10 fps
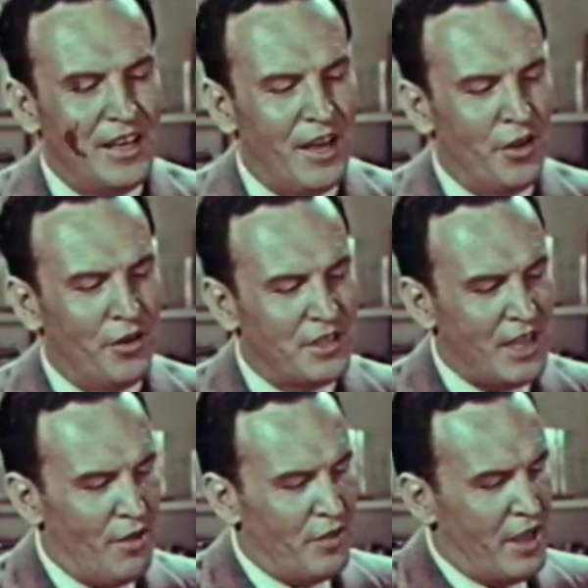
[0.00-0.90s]
Now notice
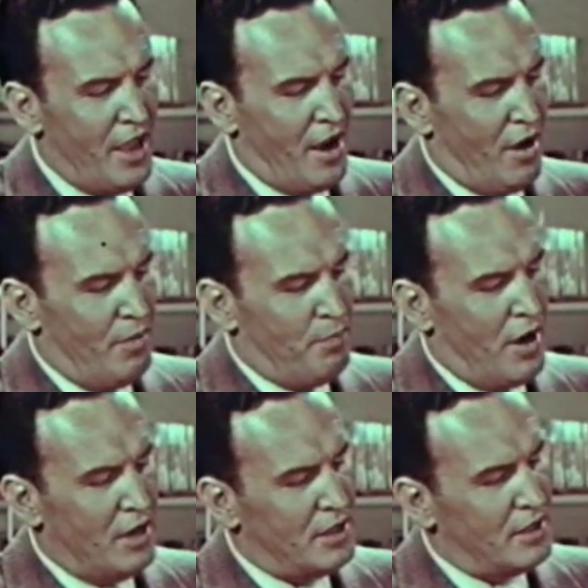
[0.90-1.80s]
how the hair
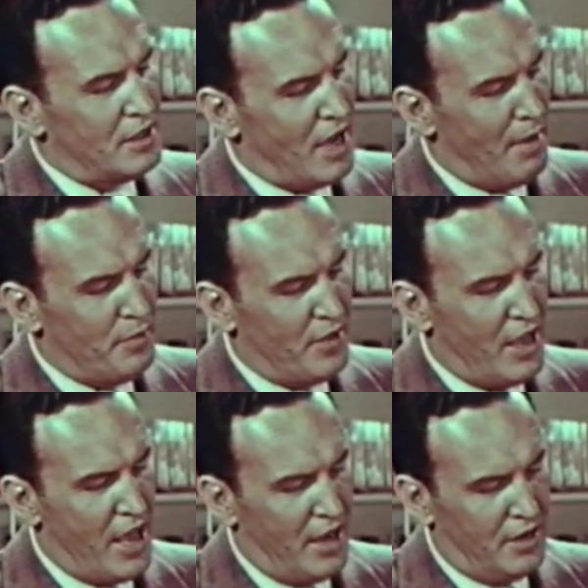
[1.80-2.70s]
parts at the top of the
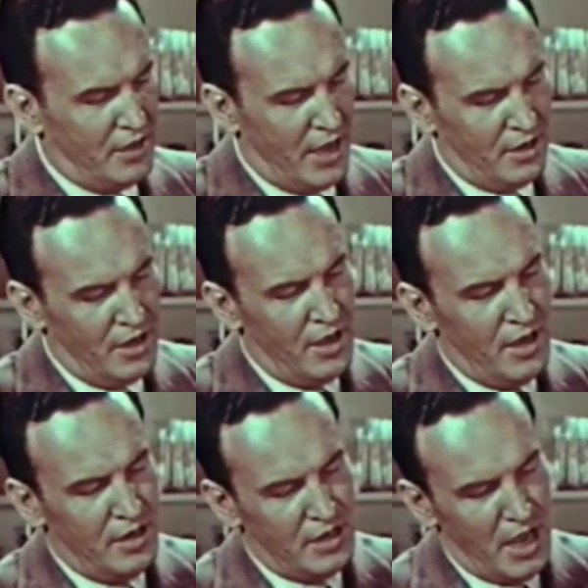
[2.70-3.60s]
head and then
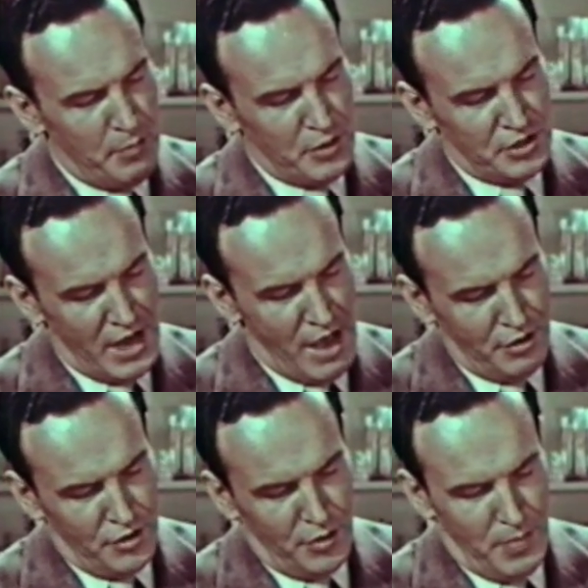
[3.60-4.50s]
tapers
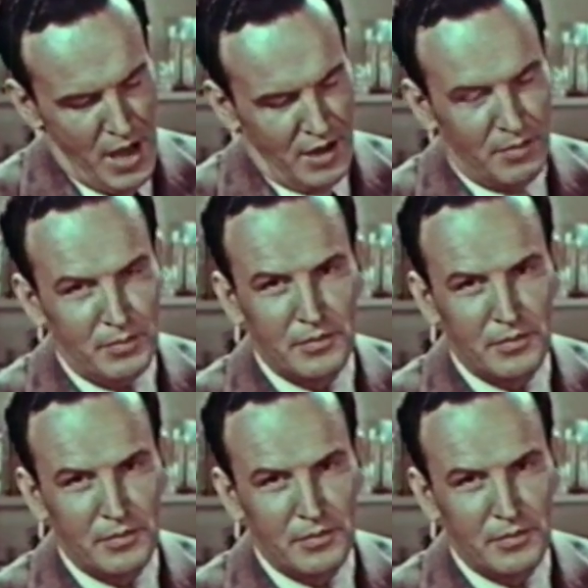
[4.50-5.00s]
down to the bottom.